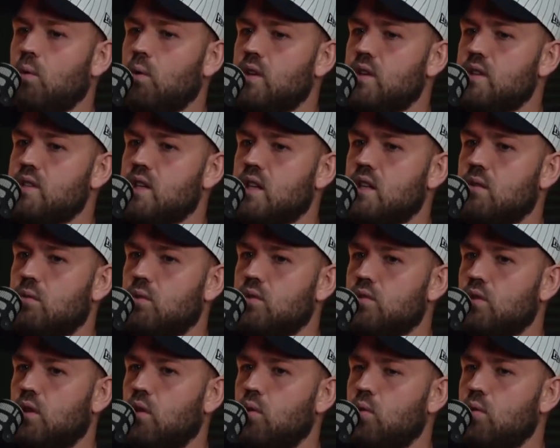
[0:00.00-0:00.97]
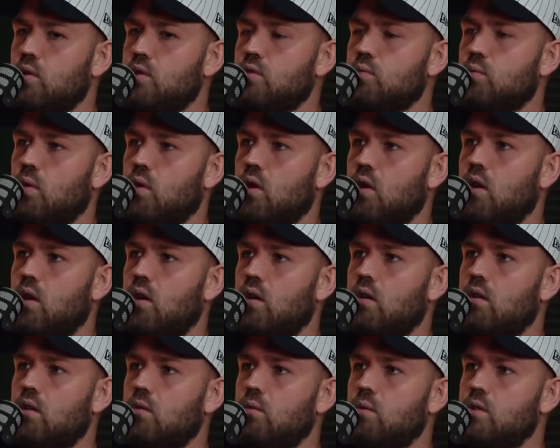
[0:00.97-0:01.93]
I wouldn't say they were as low as what
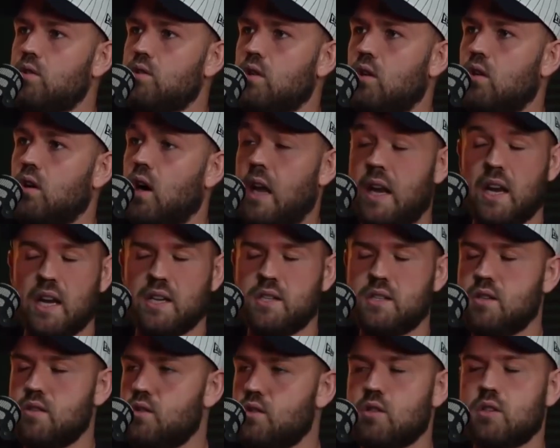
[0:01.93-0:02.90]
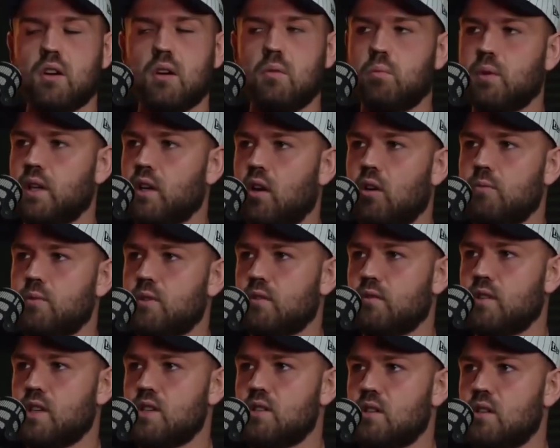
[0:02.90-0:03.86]
was. And this is just complete
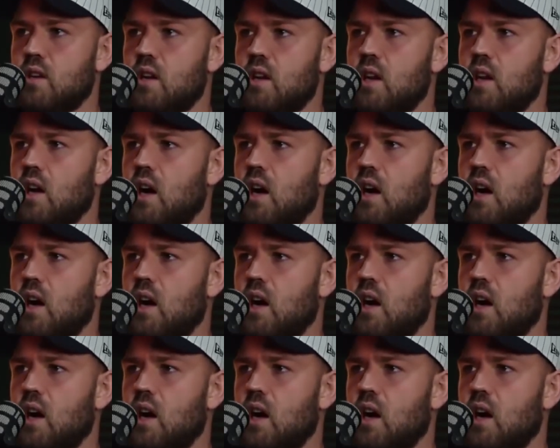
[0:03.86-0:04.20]
observation.